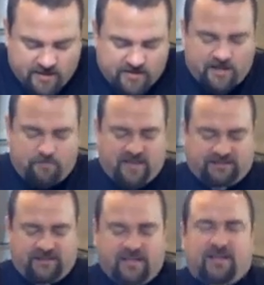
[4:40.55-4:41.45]
Keep
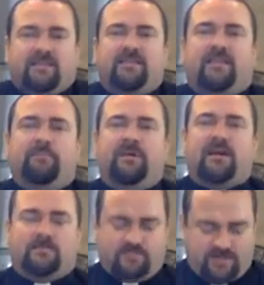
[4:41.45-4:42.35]
mixing it until it
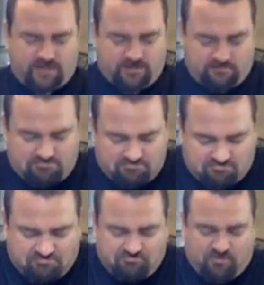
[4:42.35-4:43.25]
becomes
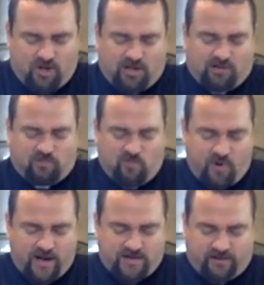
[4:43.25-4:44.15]
all
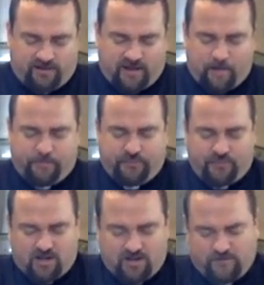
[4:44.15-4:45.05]
one lump
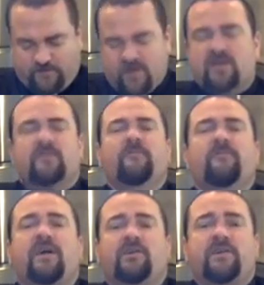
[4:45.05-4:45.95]
of
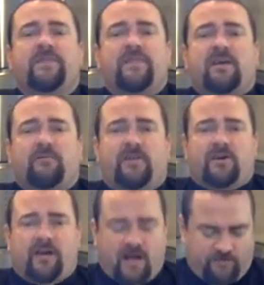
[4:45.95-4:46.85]
very thick,
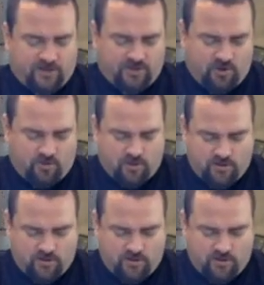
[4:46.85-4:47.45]
very heavy dough.